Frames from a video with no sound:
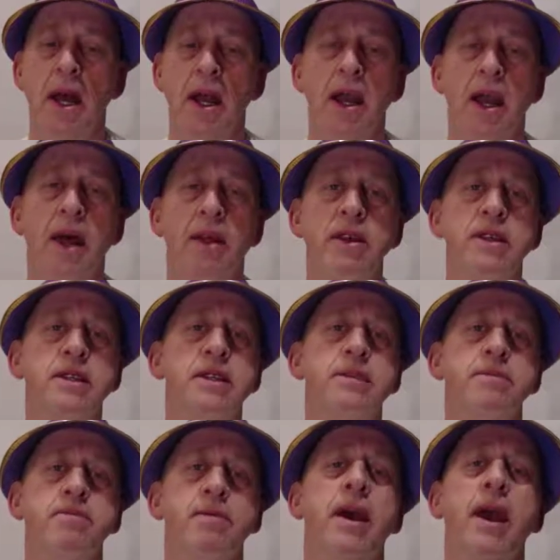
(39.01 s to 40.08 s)
Now this is
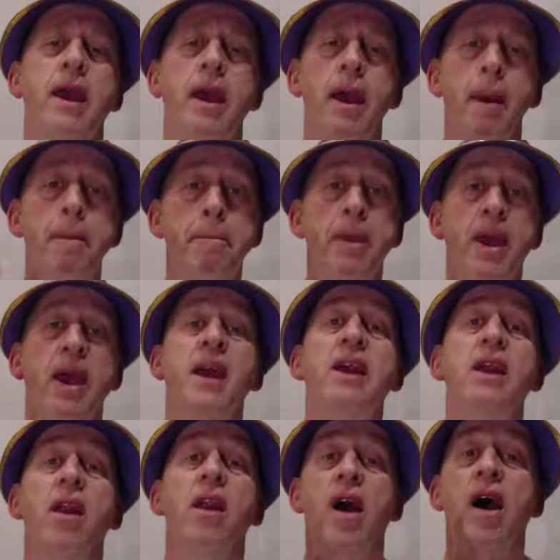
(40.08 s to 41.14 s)
me
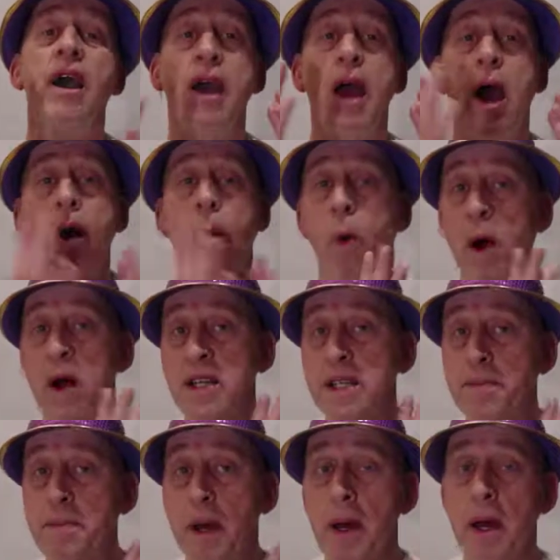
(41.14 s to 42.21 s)
being like a wasp.